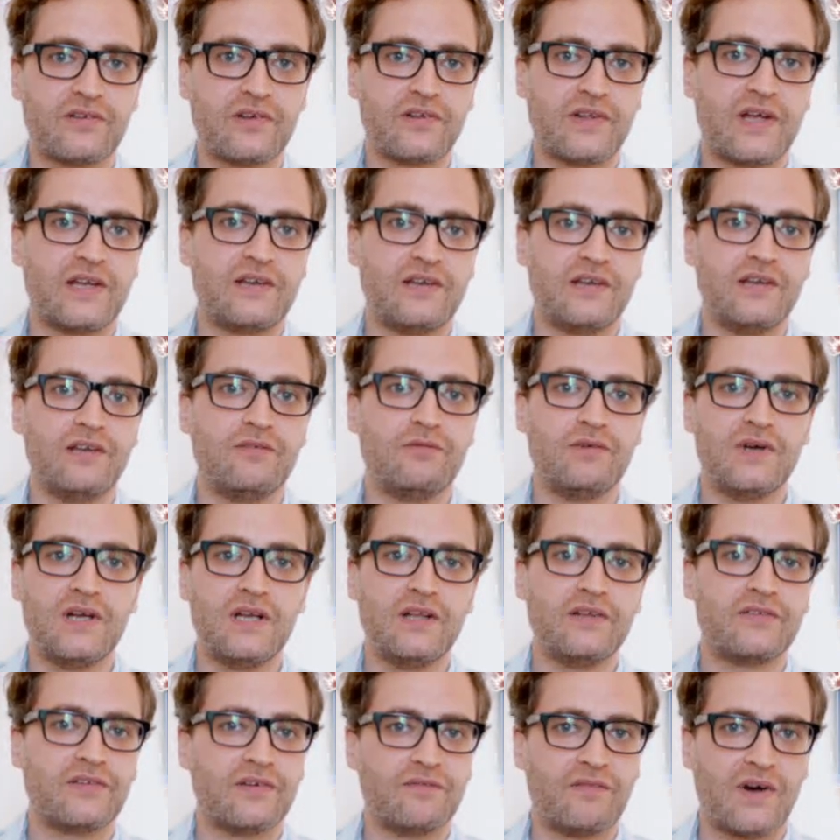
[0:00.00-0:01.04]
so that he
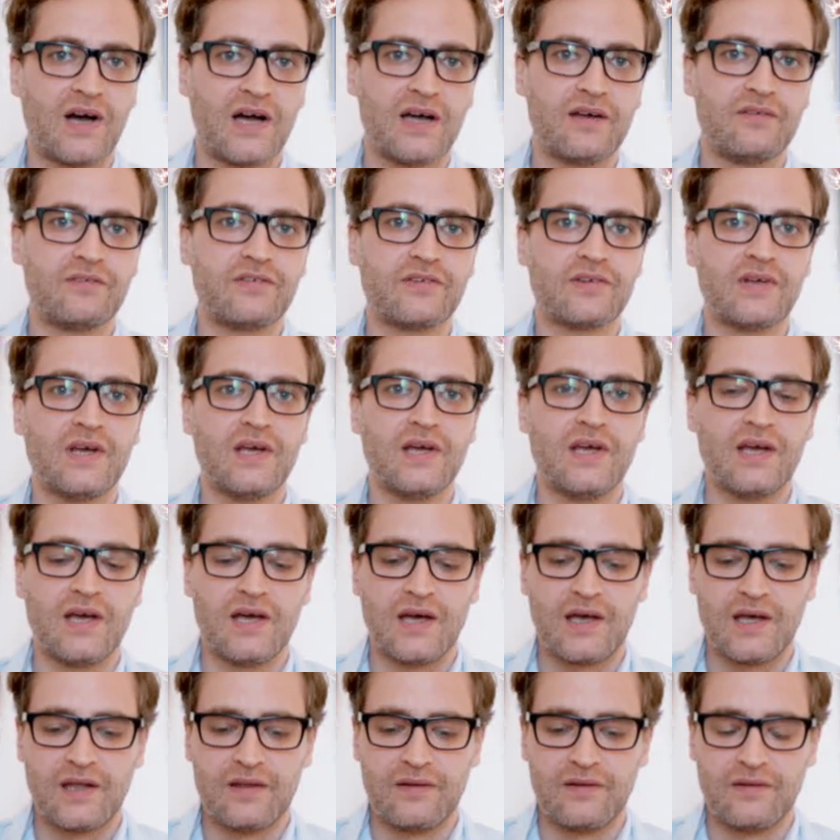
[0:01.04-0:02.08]
really survives,
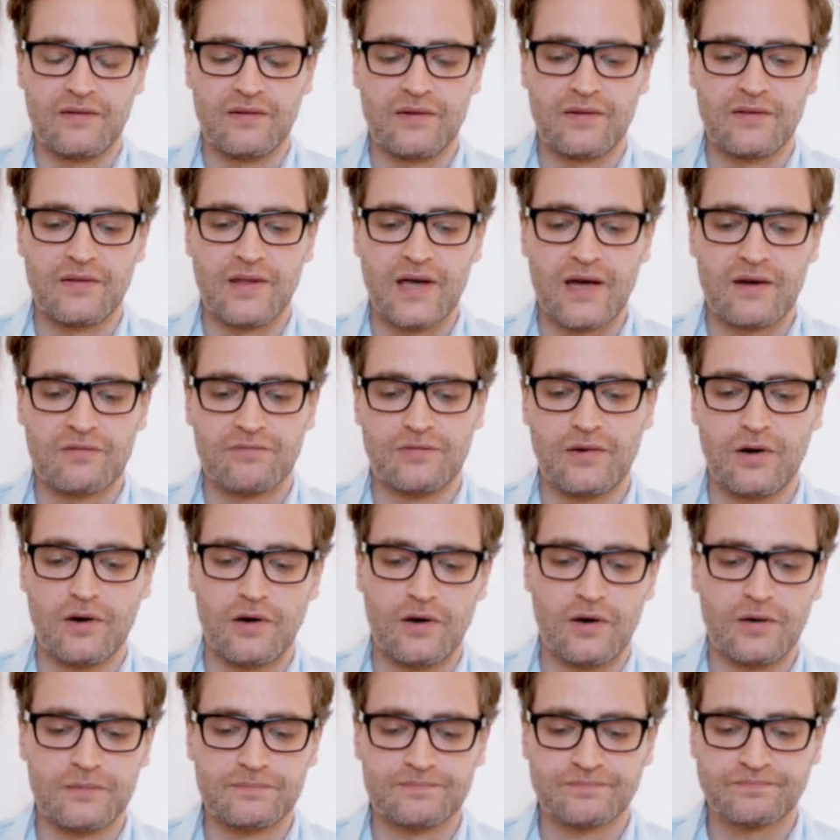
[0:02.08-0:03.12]
and
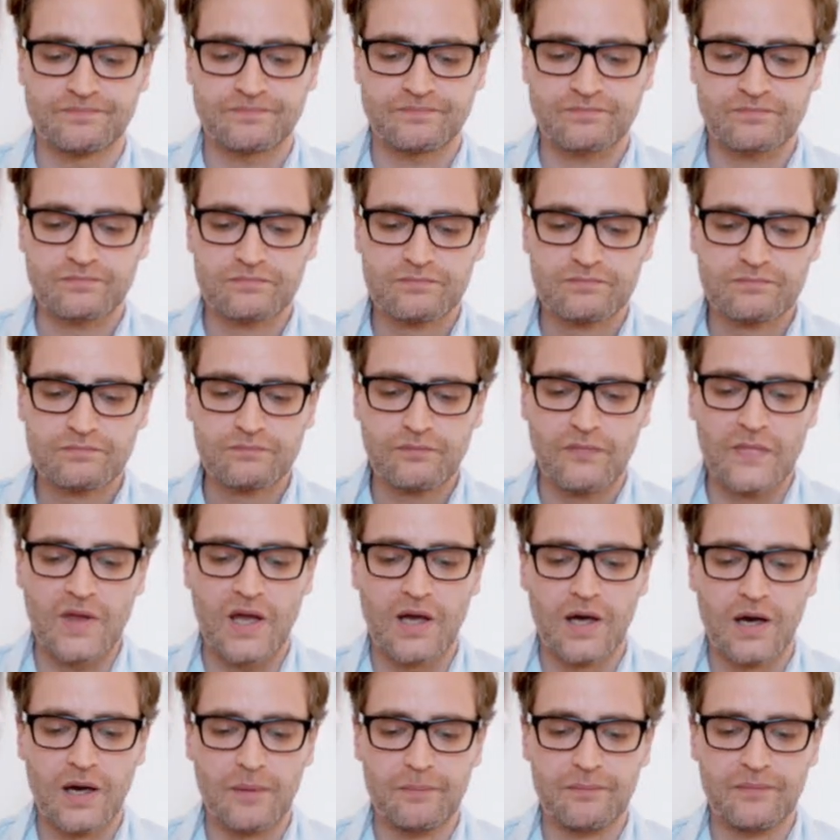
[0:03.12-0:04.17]
therefore
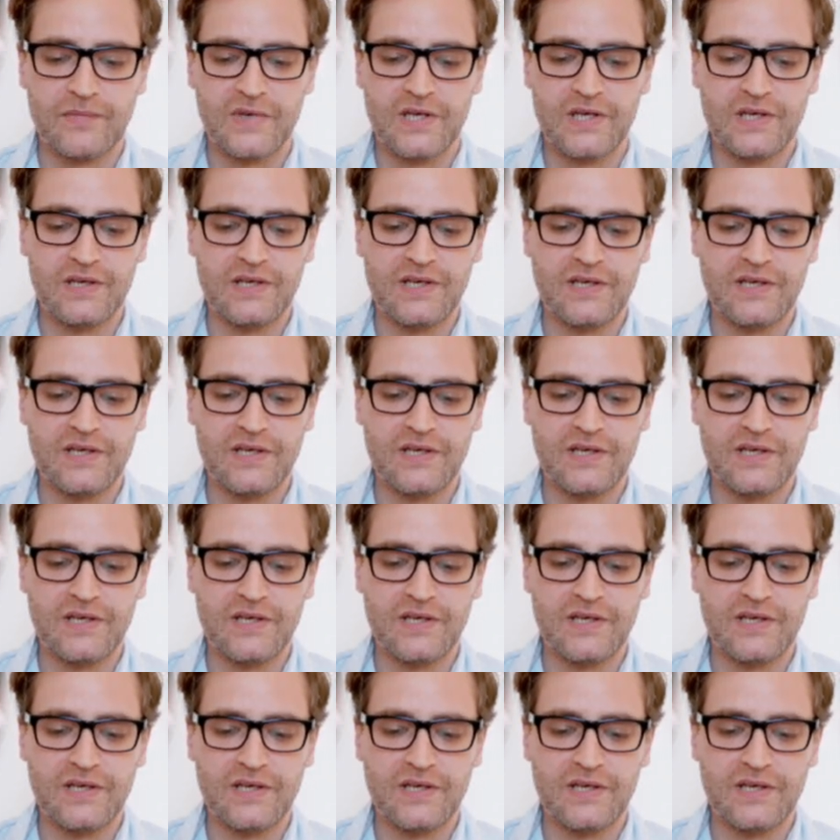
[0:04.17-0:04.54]
he